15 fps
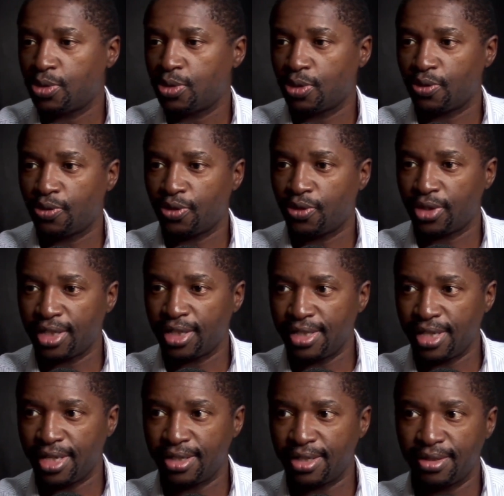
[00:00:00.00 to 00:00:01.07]
So for
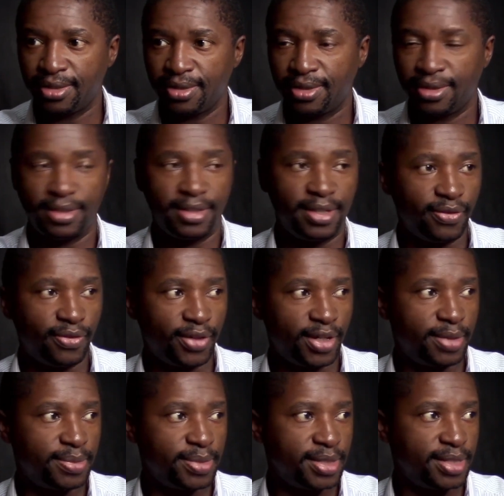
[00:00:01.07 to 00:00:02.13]
that 10
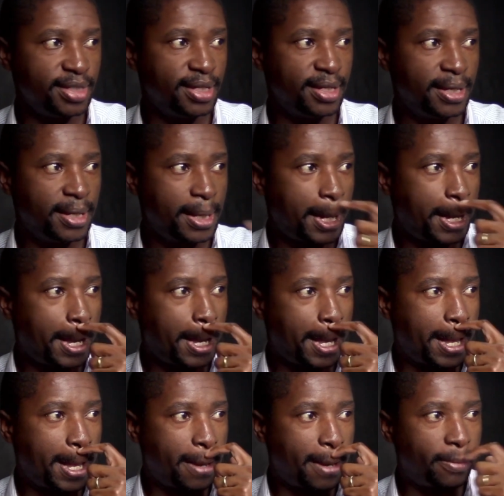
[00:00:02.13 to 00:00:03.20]
frames,
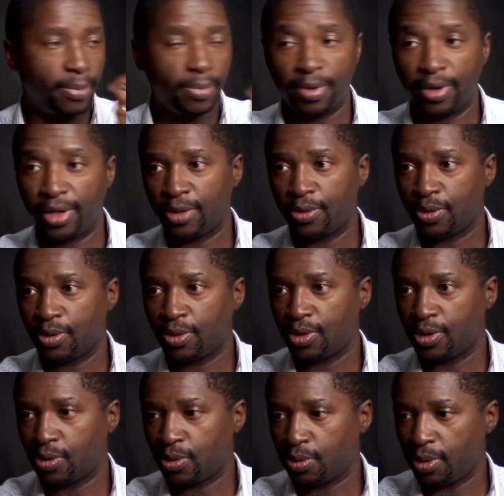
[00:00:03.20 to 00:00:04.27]
it
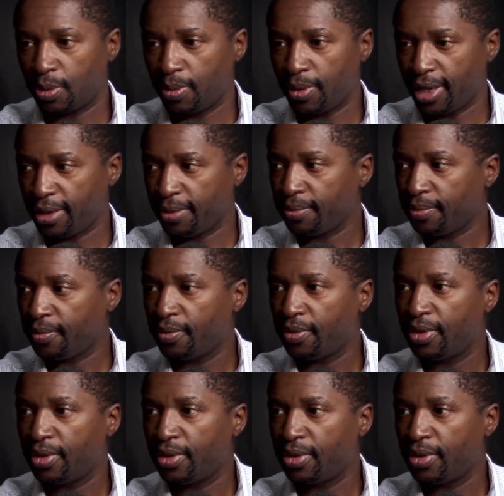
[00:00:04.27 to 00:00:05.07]
will be playing.